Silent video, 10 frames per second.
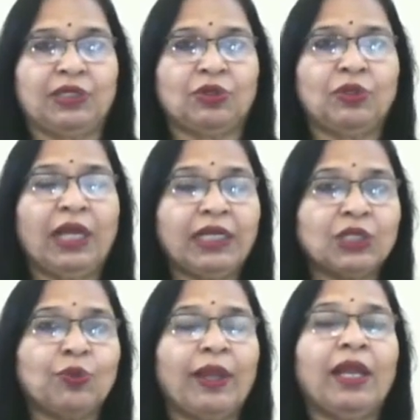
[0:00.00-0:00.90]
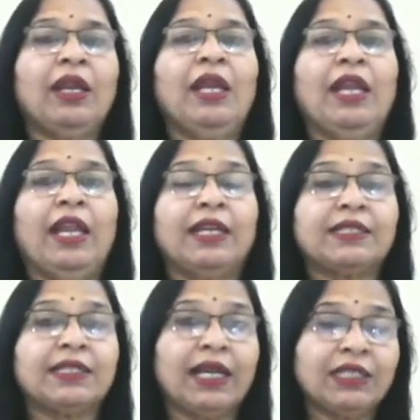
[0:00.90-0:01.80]
So that is where
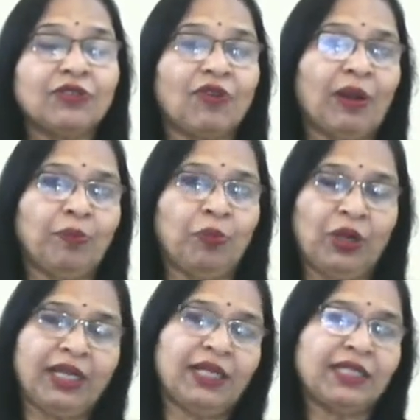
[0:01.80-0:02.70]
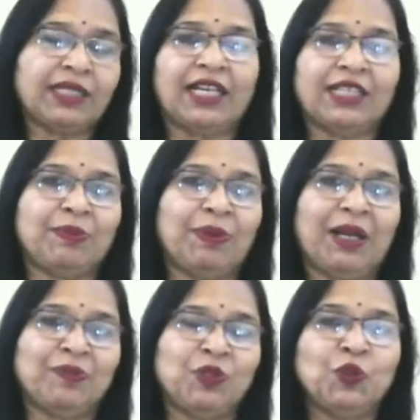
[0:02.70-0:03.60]
insights from political science
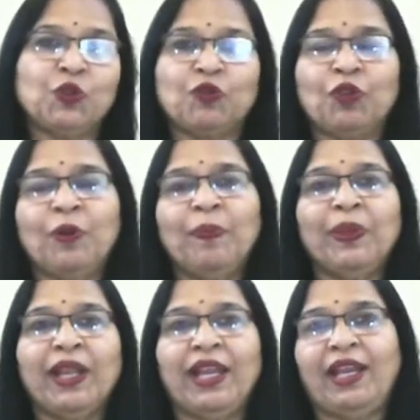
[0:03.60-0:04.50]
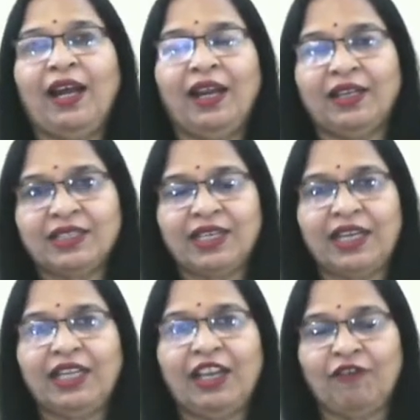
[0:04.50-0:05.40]
becomes useful in
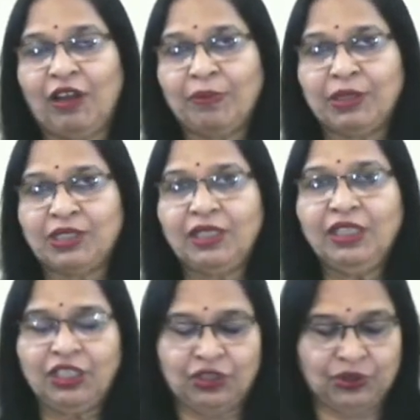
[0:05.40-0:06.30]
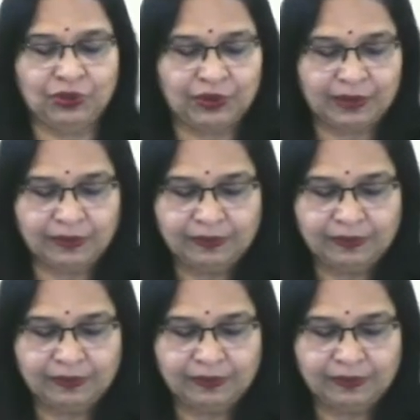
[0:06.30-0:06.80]
understanding environmental issues.